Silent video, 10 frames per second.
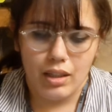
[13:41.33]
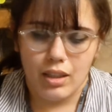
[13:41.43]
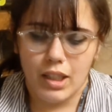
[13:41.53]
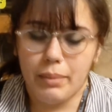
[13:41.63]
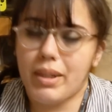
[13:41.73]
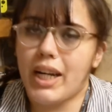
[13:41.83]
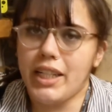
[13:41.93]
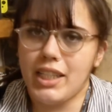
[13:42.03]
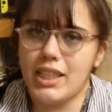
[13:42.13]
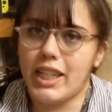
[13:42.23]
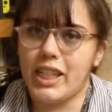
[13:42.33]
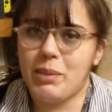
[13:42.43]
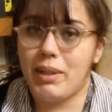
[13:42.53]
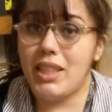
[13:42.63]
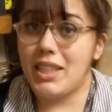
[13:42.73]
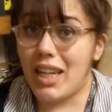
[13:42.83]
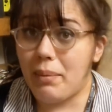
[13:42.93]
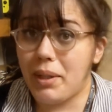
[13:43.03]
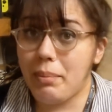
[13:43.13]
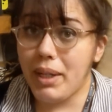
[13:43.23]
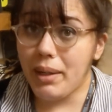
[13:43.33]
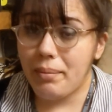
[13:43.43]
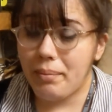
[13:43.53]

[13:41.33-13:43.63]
I'm glad you decided to spend this time with me.